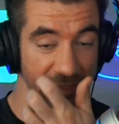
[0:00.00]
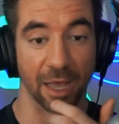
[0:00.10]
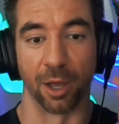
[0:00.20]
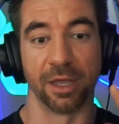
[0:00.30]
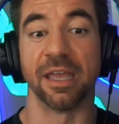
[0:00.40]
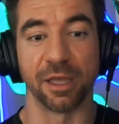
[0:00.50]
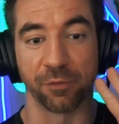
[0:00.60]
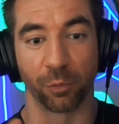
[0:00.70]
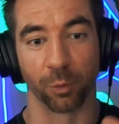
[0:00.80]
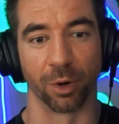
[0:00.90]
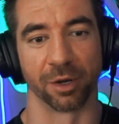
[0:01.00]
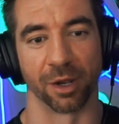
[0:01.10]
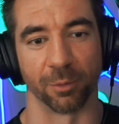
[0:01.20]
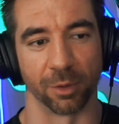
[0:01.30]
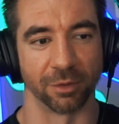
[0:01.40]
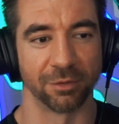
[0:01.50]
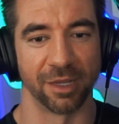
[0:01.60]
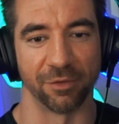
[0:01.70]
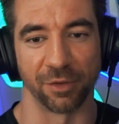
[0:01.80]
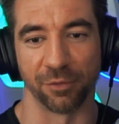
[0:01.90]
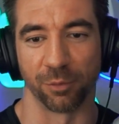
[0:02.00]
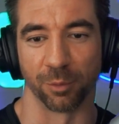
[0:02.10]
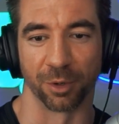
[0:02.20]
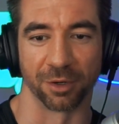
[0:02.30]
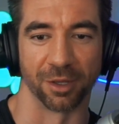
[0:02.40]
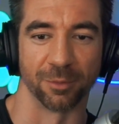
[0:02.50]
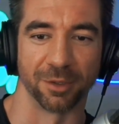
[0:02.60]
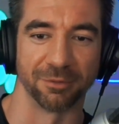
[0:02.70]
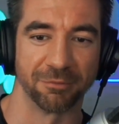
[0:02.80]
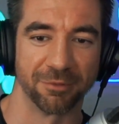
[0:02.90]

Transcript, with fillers: Uh, if we're working on one, if if we're working on one.